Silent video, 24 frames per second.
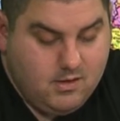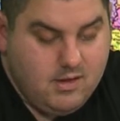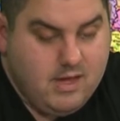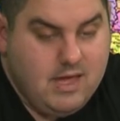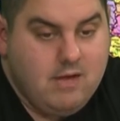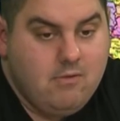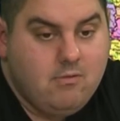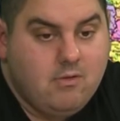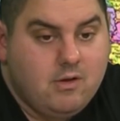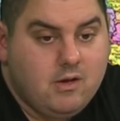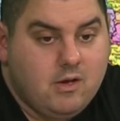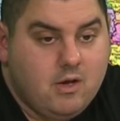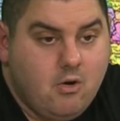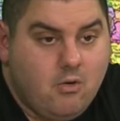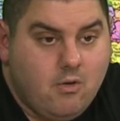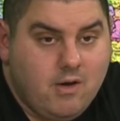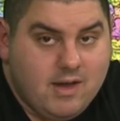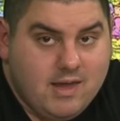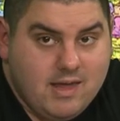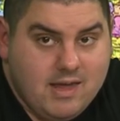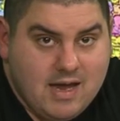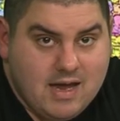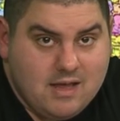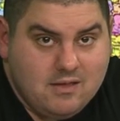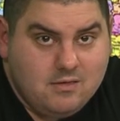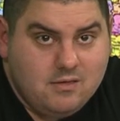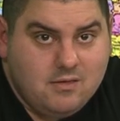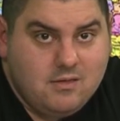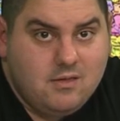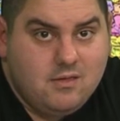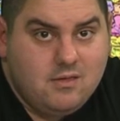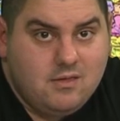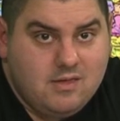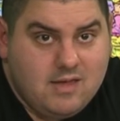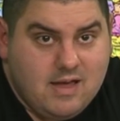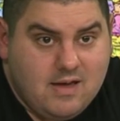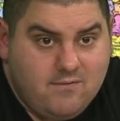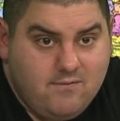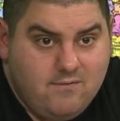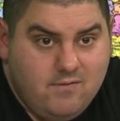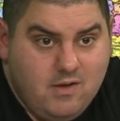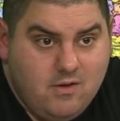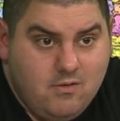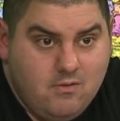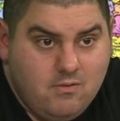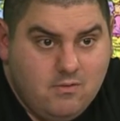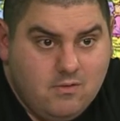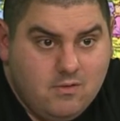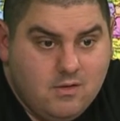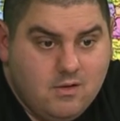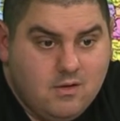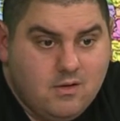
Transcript: He would go against his nephew,